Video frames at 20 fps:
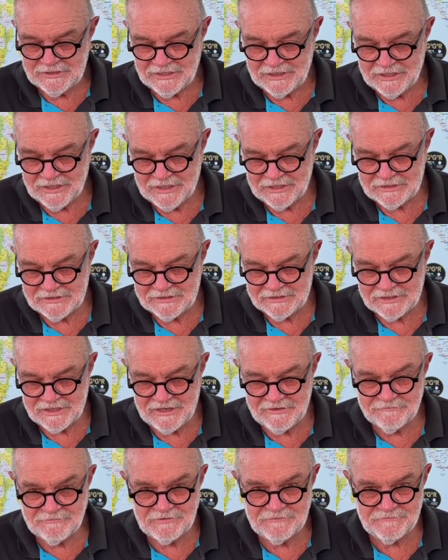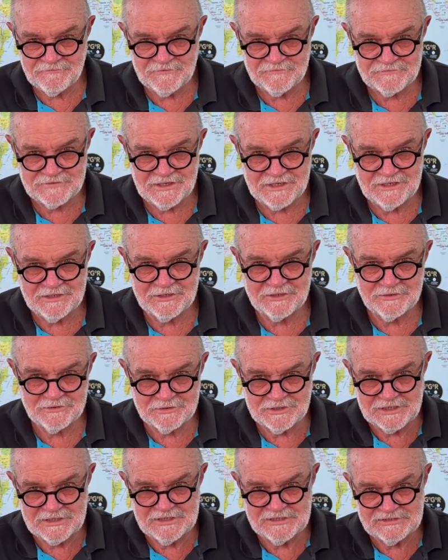And every 15
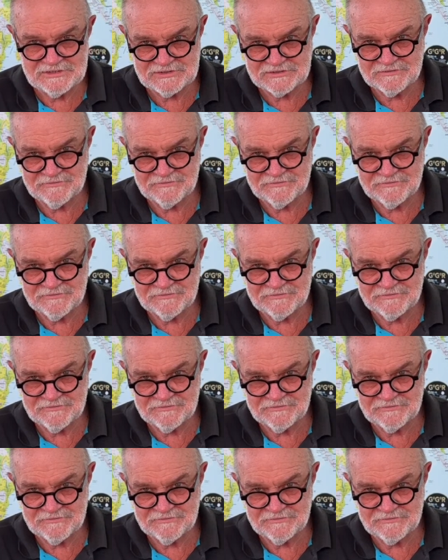degrees